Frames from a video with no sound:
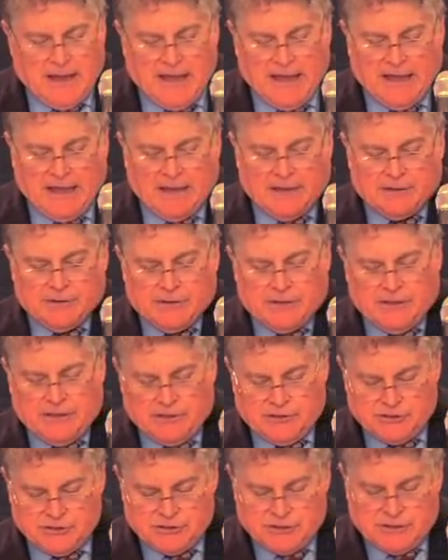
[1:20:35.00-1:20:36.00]
and
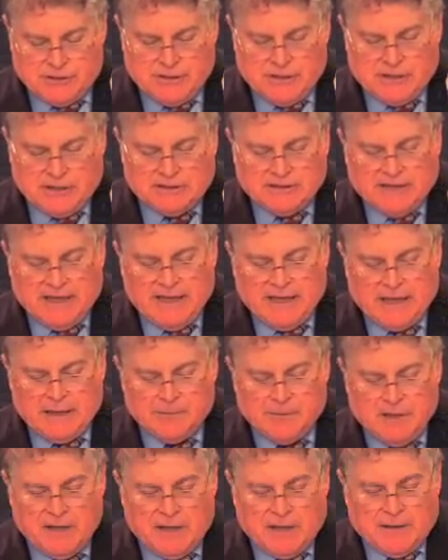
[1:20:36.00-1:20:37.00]
his
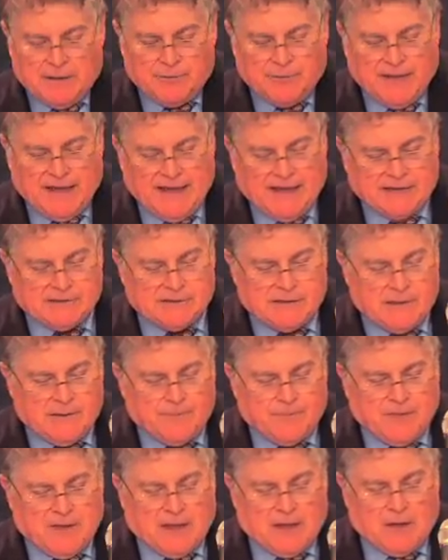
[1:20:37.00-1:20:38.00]
claim that
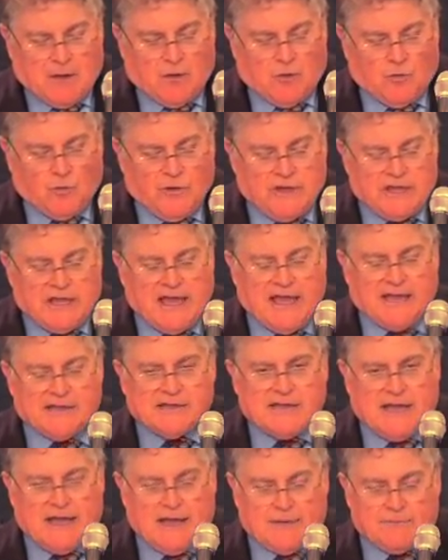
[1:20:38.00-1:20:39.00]
we
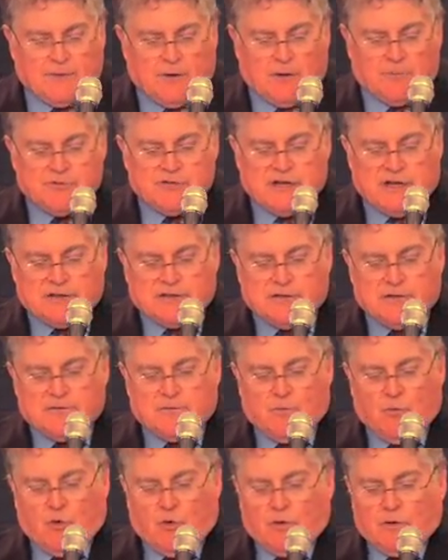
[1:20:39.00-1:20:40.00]
can't have
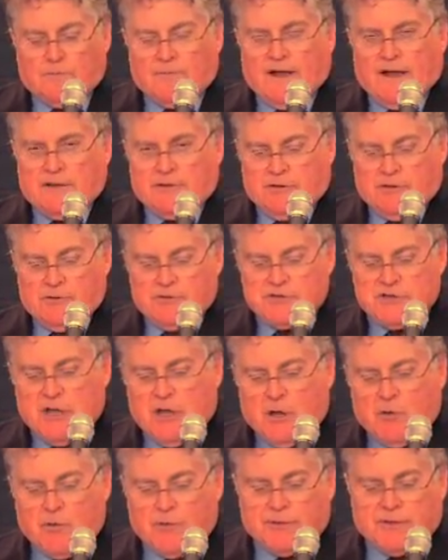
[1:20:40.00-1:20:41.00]
objective moral values
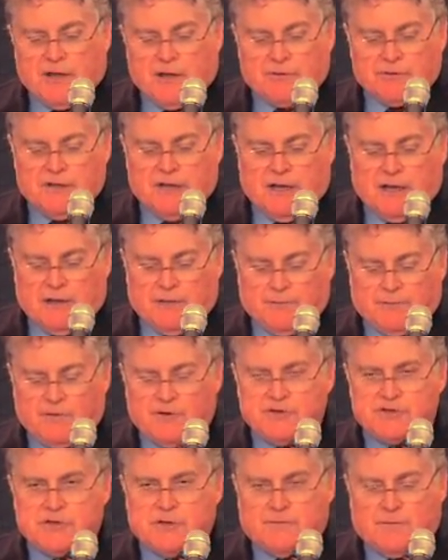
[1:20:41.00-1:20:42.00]
without God.
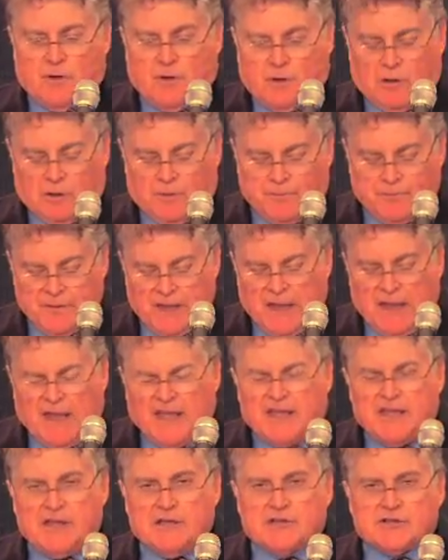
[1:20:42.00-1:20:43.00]
First of all,
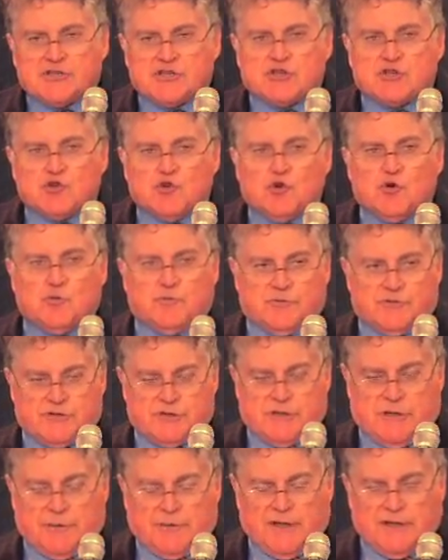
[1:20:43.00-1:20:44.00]
he
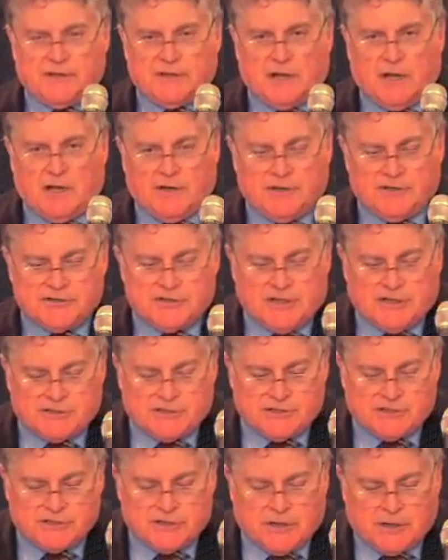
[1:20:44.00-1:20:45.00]
assumes that God is
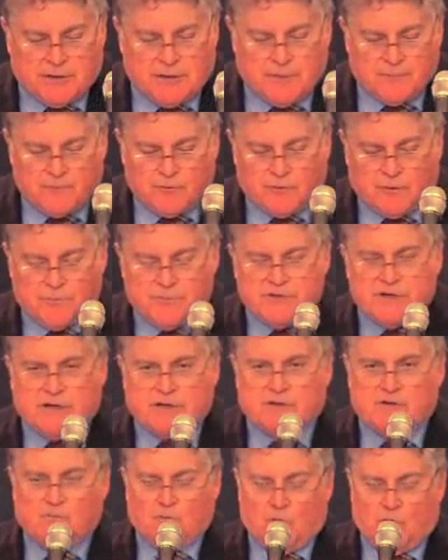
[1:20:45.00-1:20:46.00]
necessary for
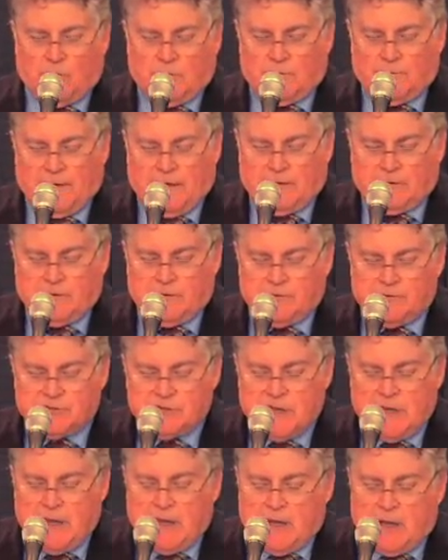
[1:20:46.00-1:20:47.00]
objective moral
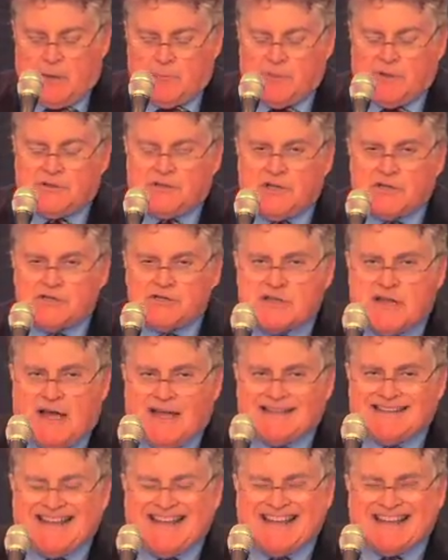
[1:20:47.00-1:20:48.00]
values, but does
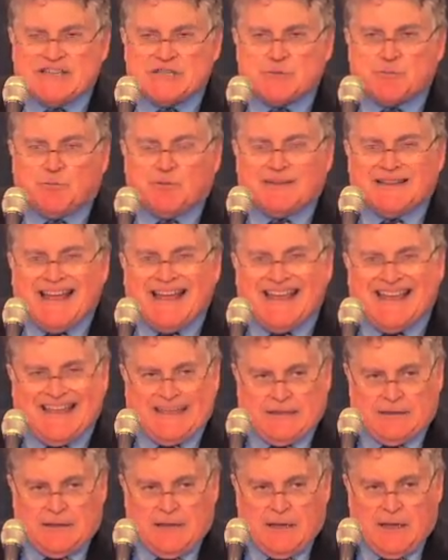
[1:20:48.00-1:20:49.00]
not
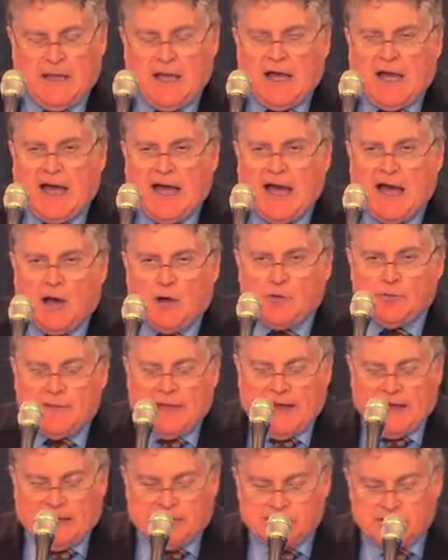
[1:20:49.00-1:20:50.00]
explain how
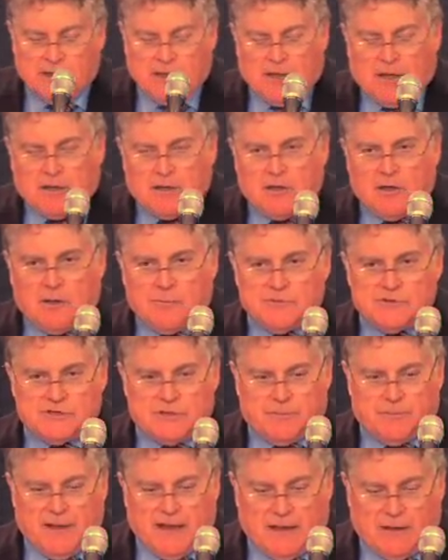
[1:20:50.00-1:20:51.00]
that
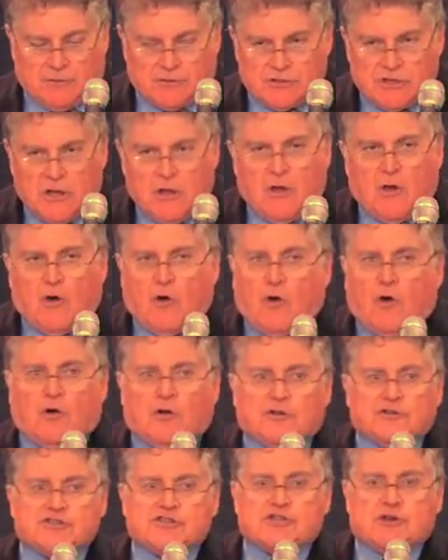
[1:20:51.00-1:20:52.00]
comes about.
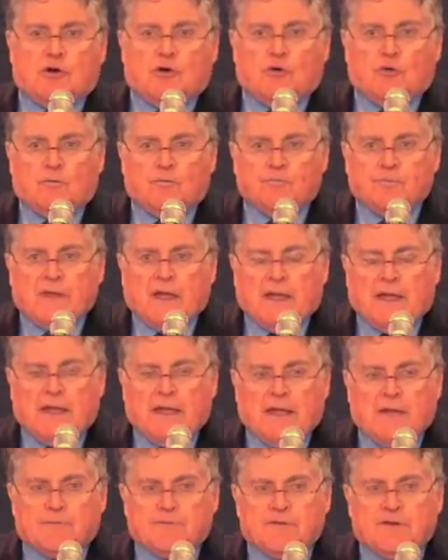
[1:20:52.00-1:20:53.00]
Also,
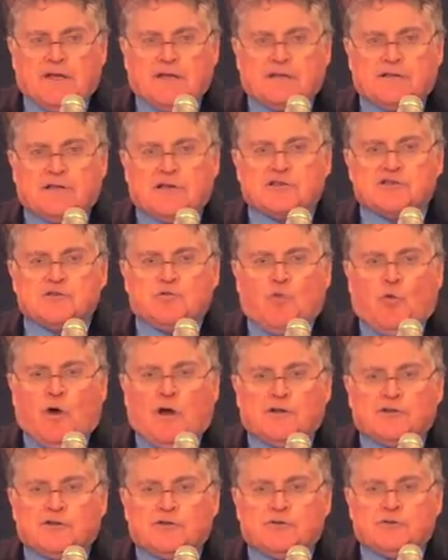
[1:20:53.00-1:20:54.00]
if Nick doesn't
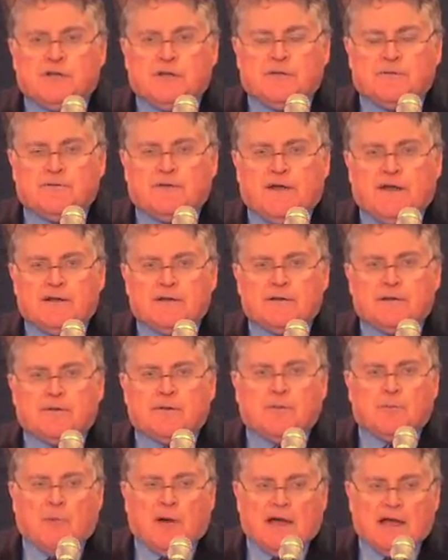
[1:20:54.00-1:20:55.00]
want to
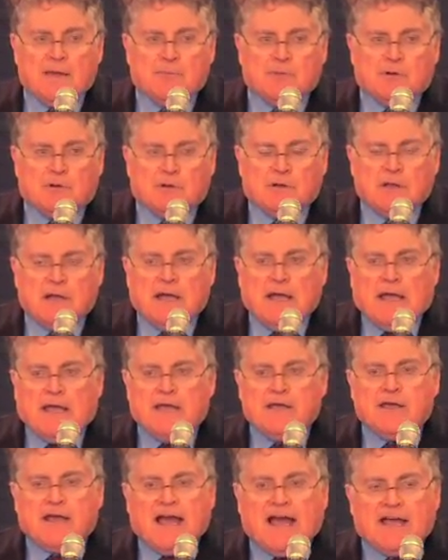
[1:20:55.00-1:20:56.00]
defend the Bible,
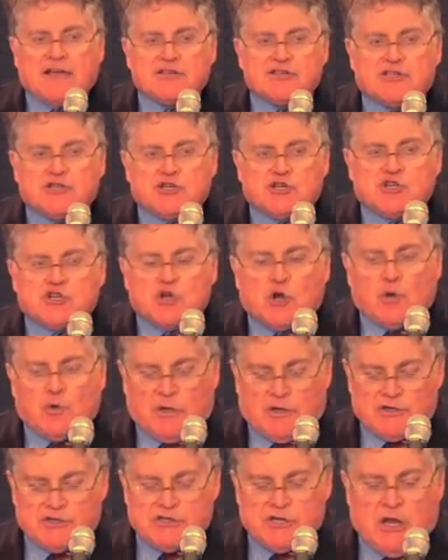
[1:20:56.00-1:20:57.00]
he has to show
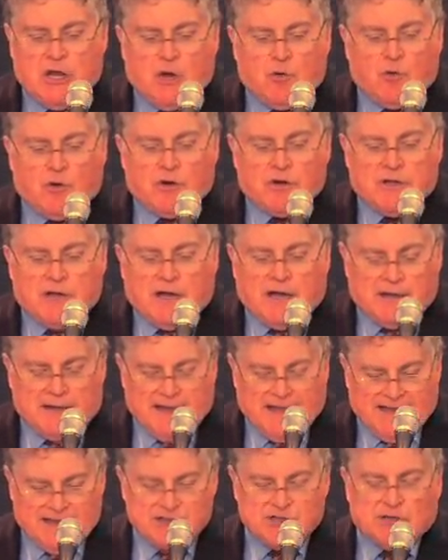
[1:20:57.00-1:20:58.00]
us where God
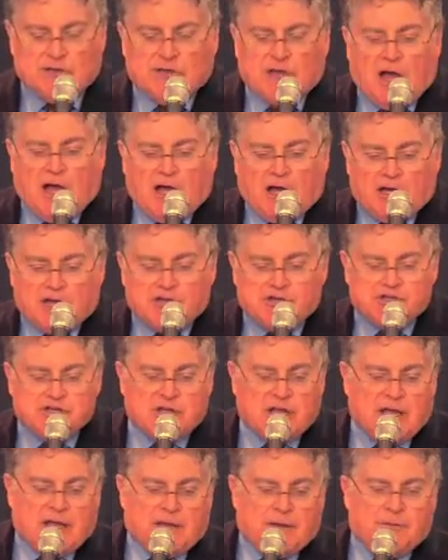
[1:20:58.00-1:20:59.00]
has
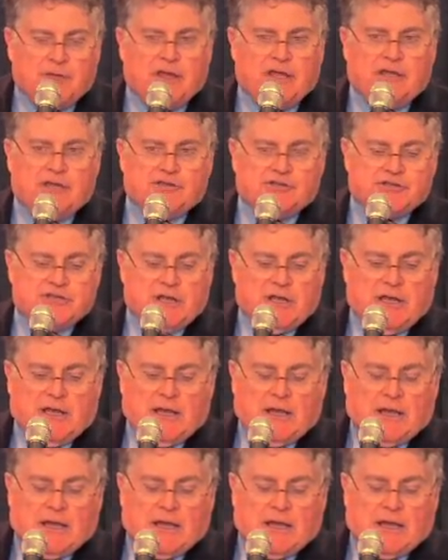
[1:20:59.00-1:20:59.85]
lodged these